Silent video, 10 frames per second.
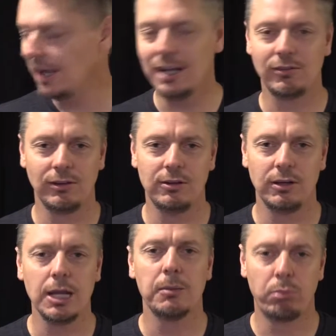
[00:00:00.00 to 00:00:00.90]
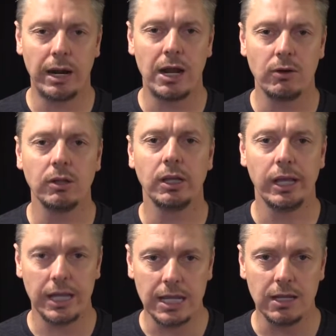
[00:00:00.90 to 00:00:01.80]
and it's literally brown
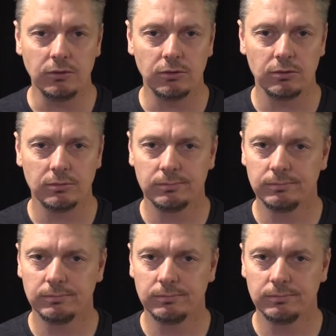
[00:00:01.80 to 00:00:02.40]
ease.